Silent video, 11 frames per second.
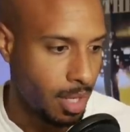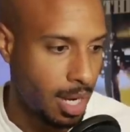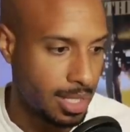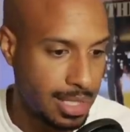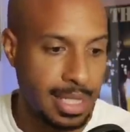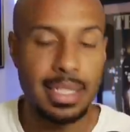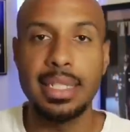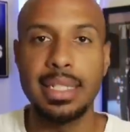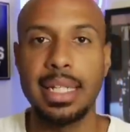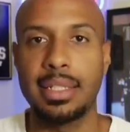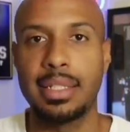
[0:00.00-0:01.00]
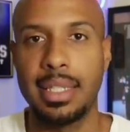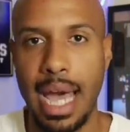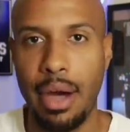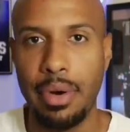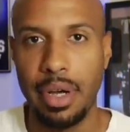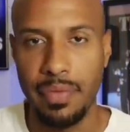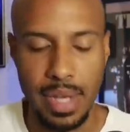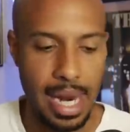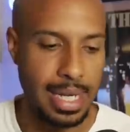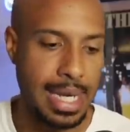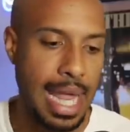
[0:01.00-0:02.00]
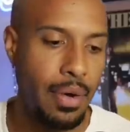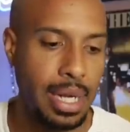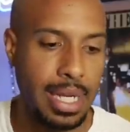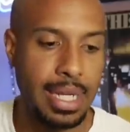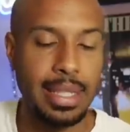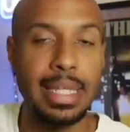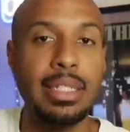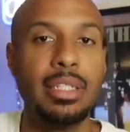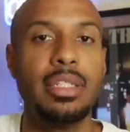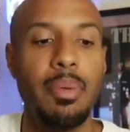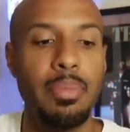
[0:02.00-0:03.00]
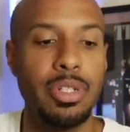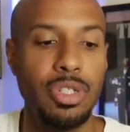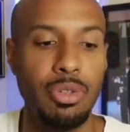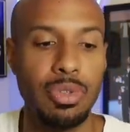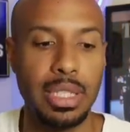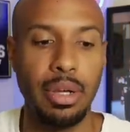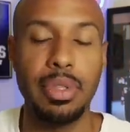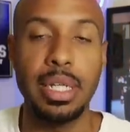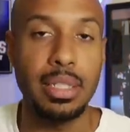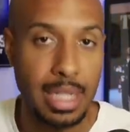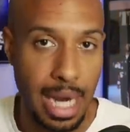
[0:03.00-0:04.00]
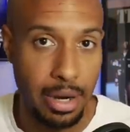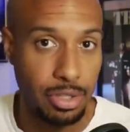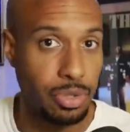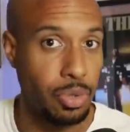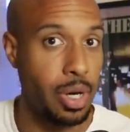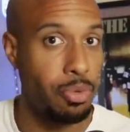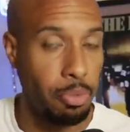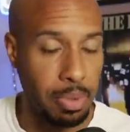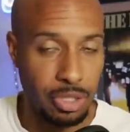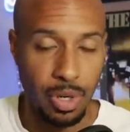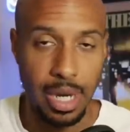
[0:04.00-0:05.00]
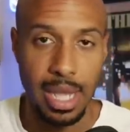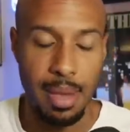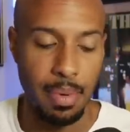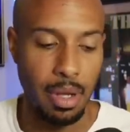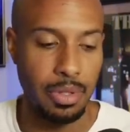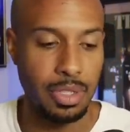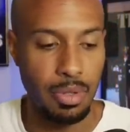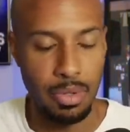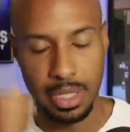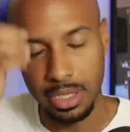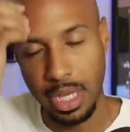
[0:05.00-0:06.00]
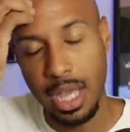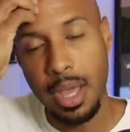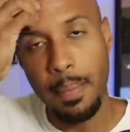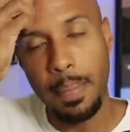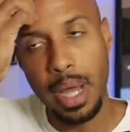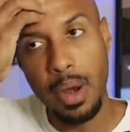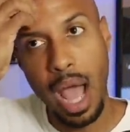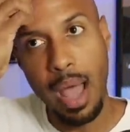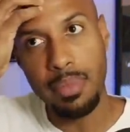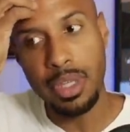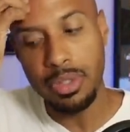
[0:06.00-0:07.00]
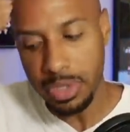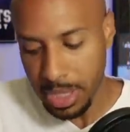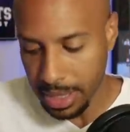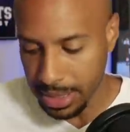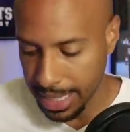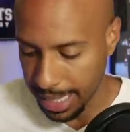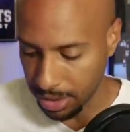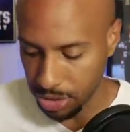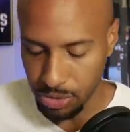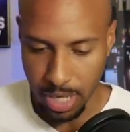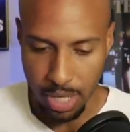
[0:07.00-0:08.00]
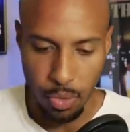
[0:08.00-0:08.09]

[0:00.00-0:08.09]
66th out of 90. Now, again, these numbers don't tell the entire story. It will be training camp and all those other things. But I'm using this to illustrate